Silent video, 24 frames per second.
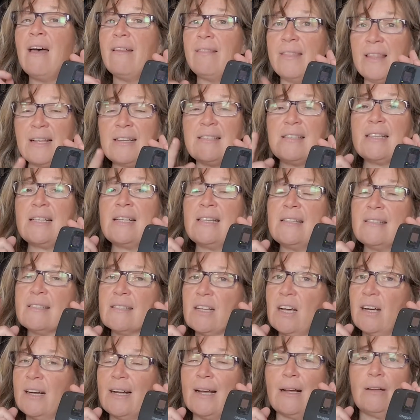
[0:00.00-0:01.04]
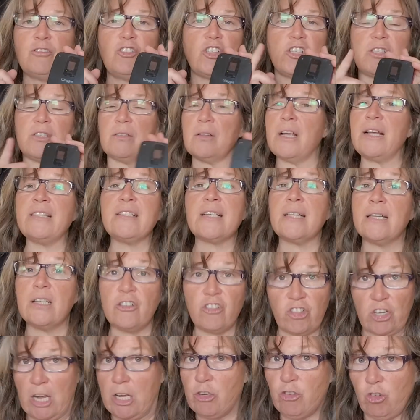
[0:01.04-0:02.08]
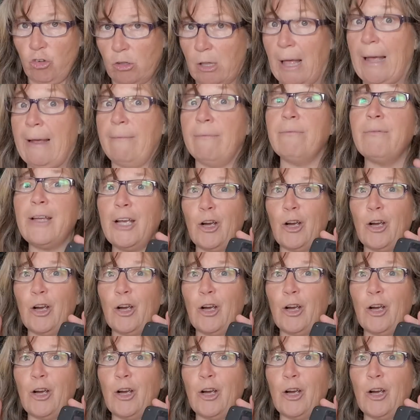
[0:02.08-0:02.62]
this is going to just, it's going to change your life.